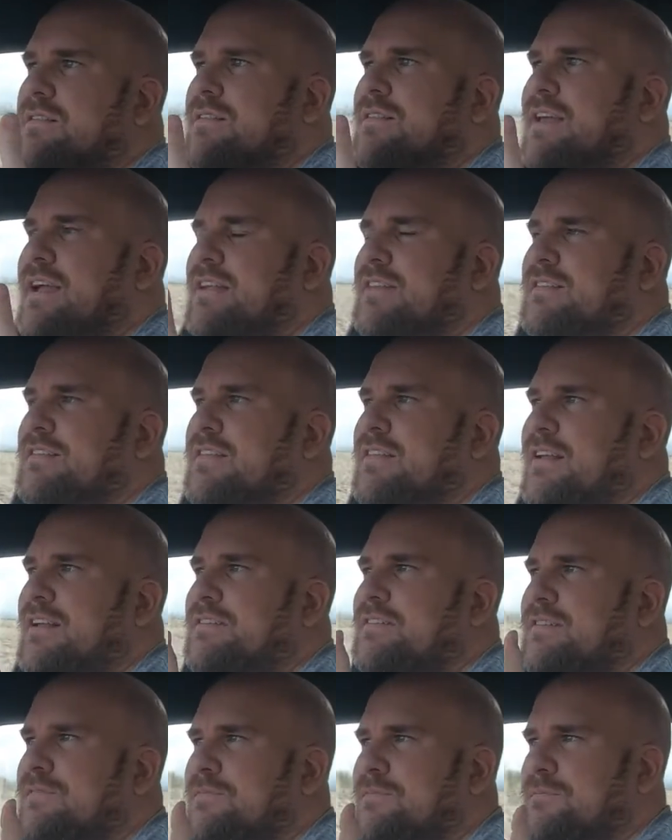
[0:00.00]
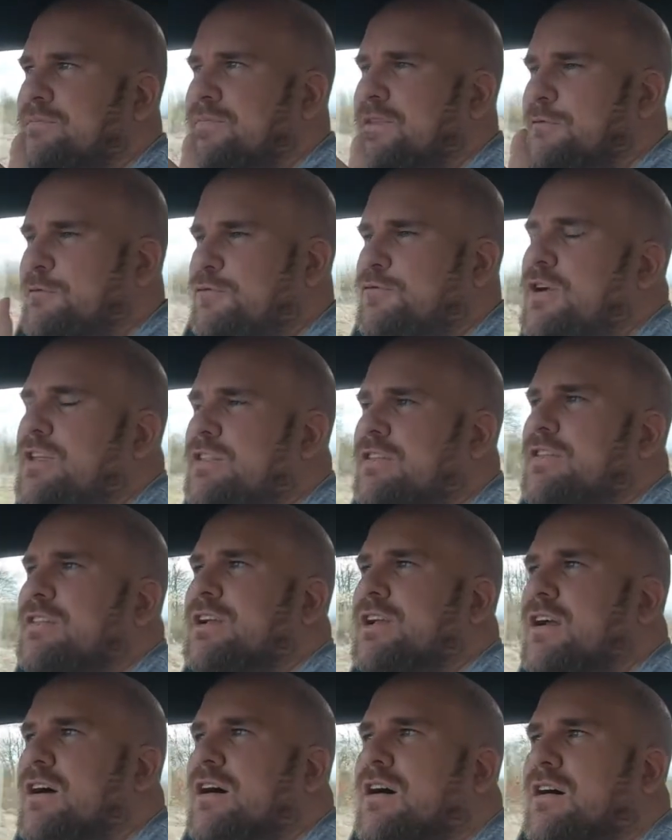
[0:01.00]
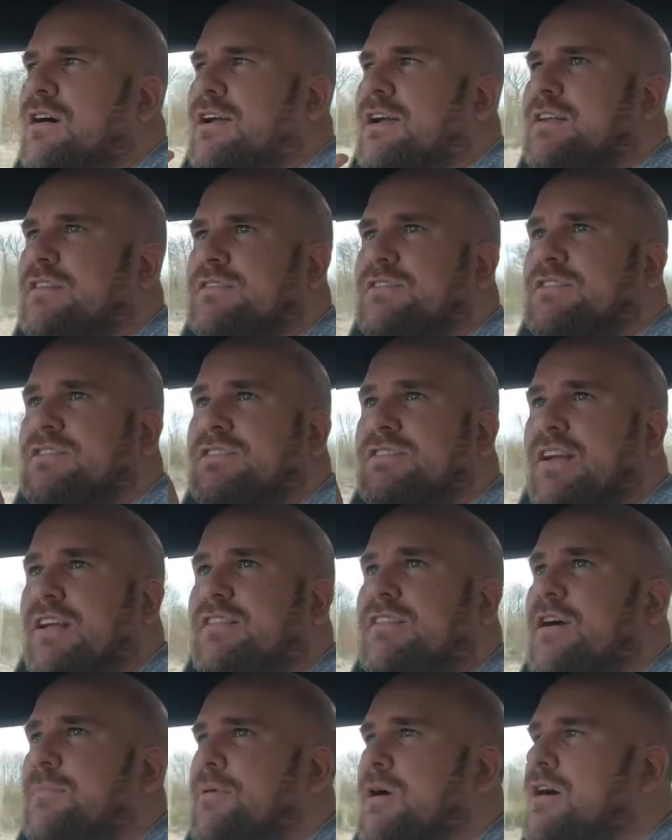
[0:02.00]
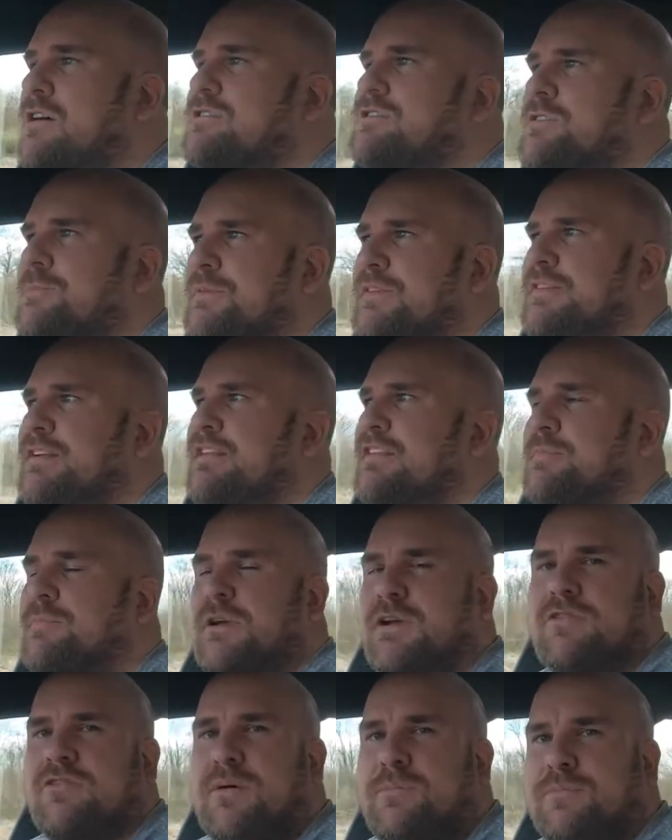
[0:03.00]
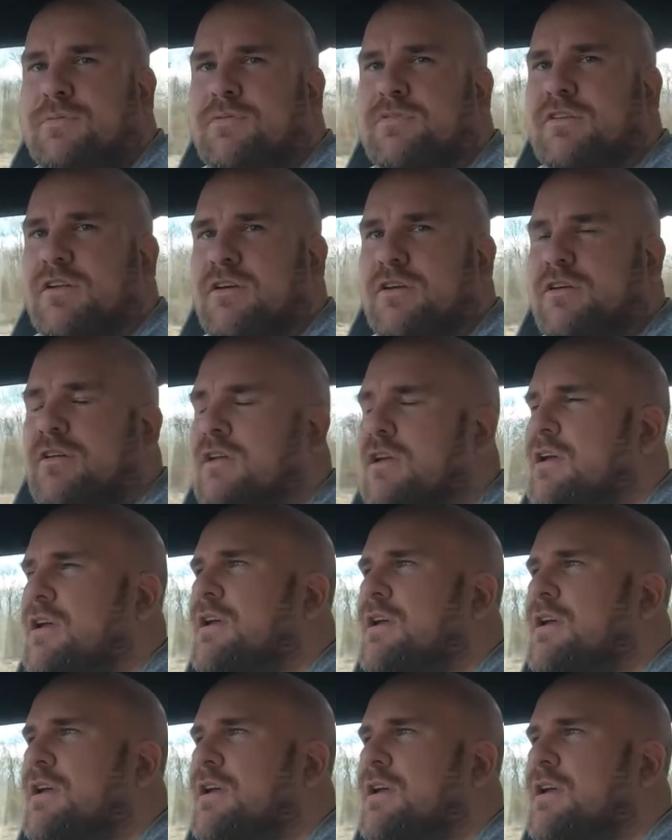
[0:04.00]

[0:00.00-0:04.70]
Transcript: there's the front of the car is just set up 100% to be a crumple zone,